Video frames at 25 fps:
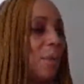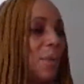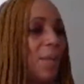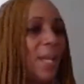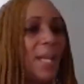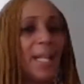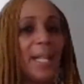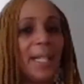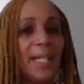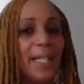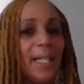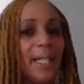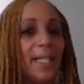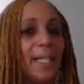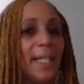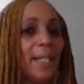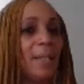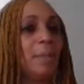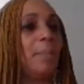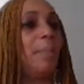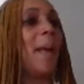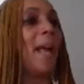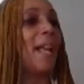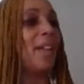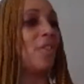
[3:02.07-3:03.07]
looking at it
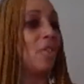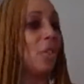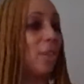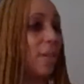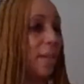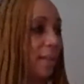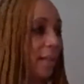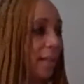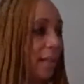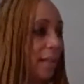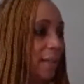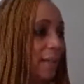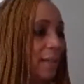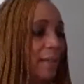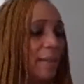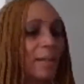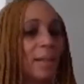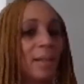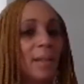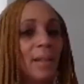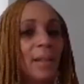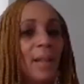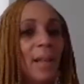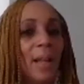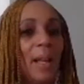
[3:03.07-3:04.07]
dispassionately.
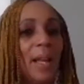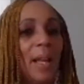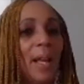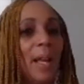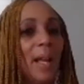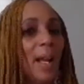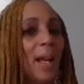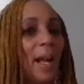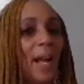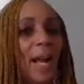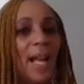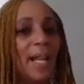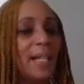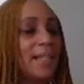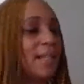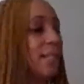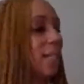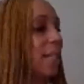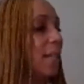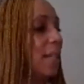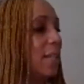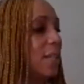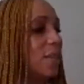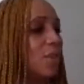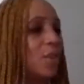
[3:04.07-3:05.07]
Has
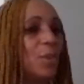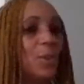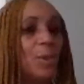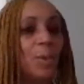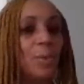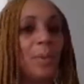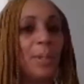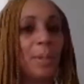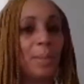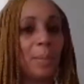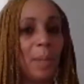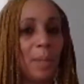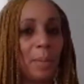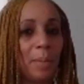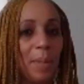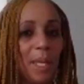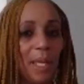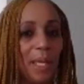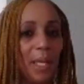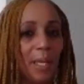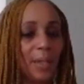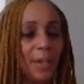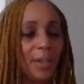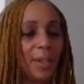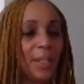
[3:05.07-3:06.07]
nothing to do with me
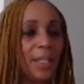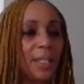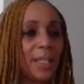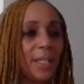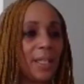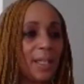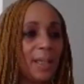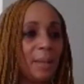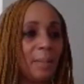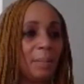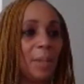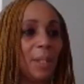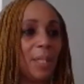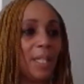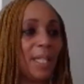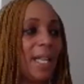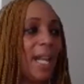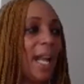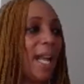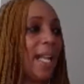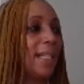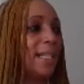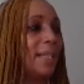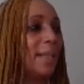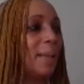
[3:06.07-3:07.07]
being a Christian, but it
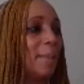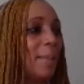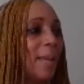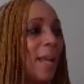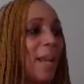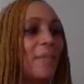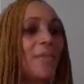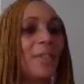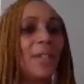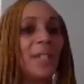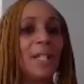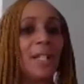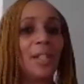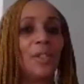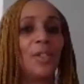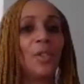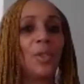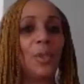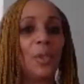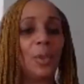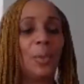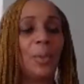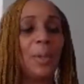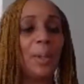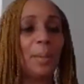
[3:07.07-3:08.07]
has everything to
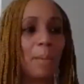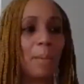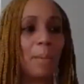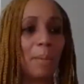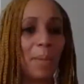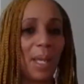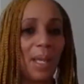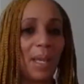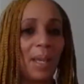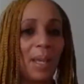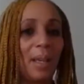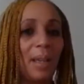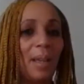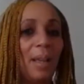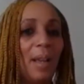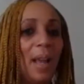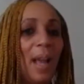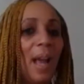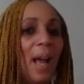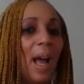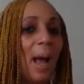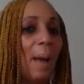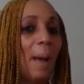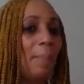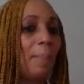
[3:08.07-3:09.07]
do with me being
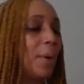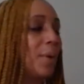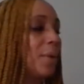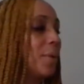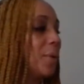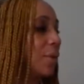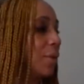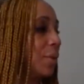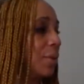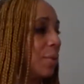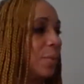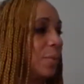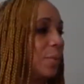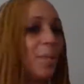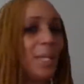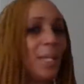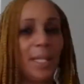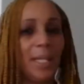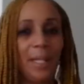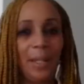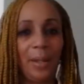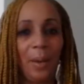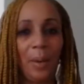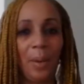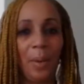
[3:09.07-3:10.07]
a person who
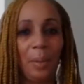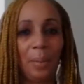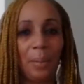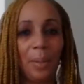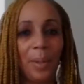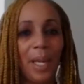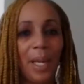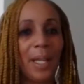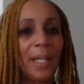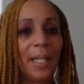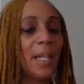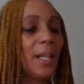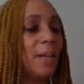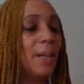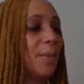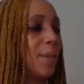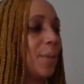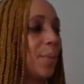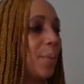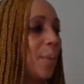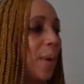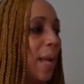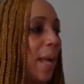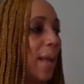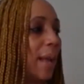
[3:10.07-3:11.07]
needed hope. And here
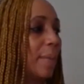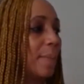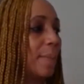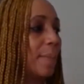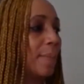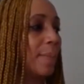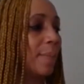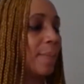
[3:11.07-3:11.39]
is why.